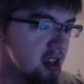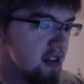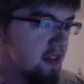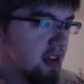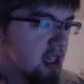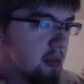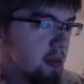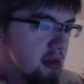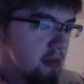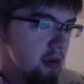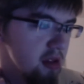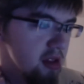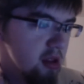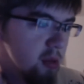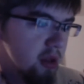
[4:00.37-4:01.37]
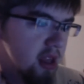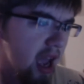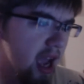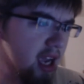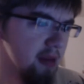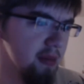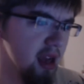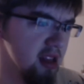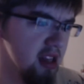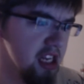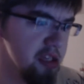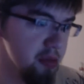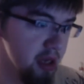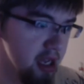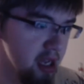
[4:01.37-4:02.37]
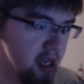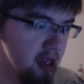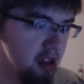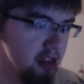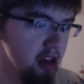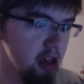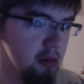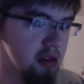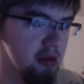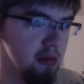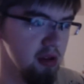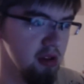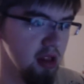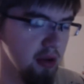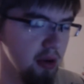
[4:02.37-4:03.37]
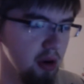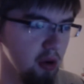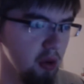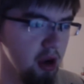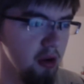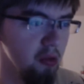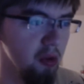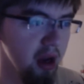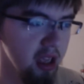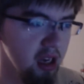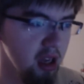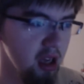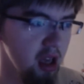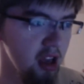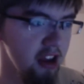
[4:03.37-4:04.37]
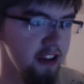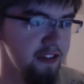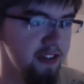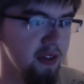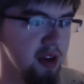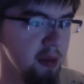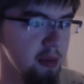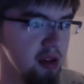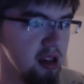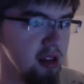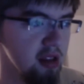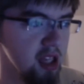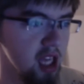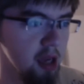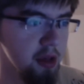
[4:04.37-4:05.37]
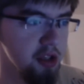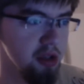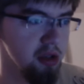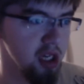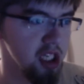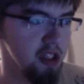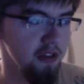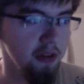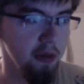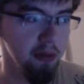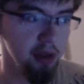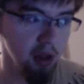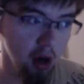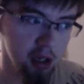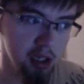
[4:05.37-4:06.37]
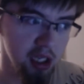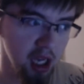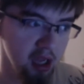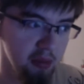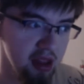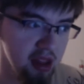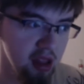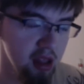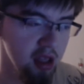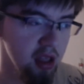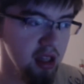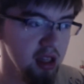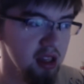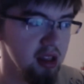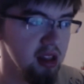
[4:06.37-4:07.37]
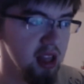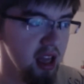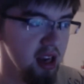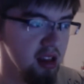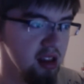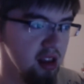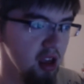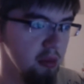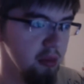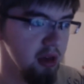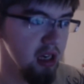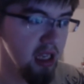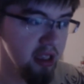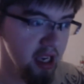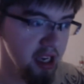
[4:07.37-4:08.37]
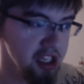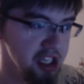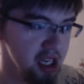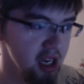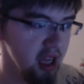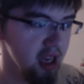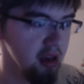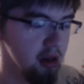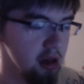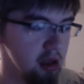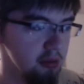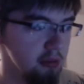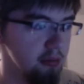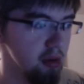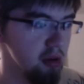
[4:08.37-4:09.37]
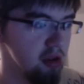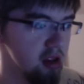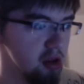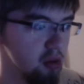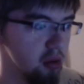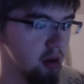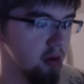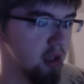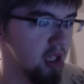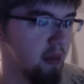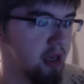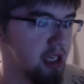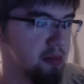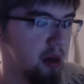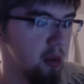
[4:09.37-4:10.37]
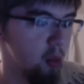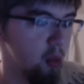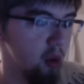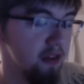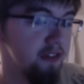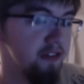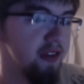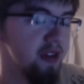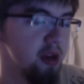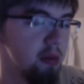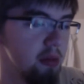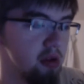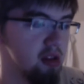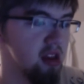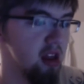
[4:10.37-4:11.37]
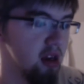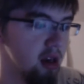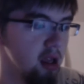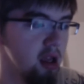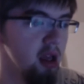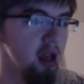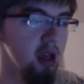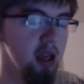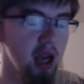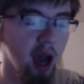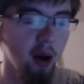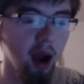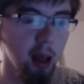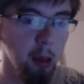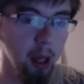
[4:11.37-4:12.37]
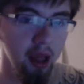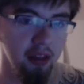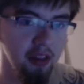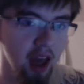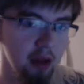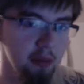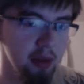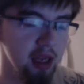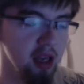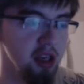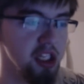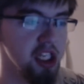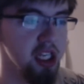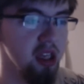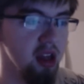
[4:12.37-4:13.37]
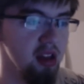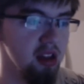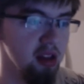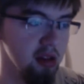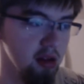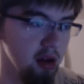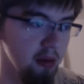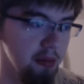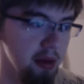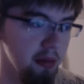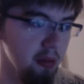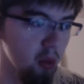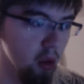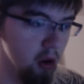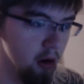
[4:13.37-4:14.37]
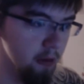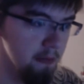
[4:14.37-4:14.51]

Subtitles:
50% boost to attack and max HP, 30% boost to critical hit rate, 15% damage reduction from dark types, status ailment negation, and boost critical damage by 150%. Now, I like that because she does a bit more